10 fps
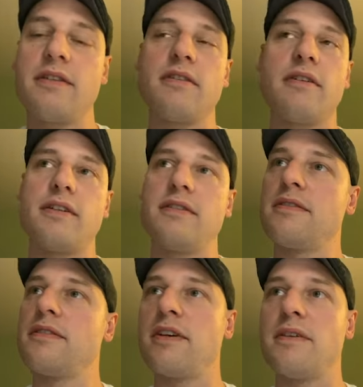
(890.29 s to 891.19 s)
So
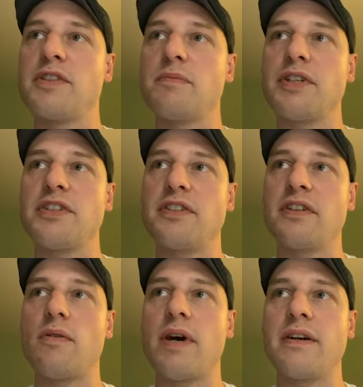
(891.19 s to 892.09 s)
I'm just preaching to the
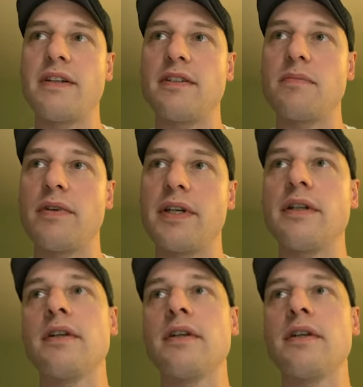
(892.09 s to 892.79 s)
choir at this point.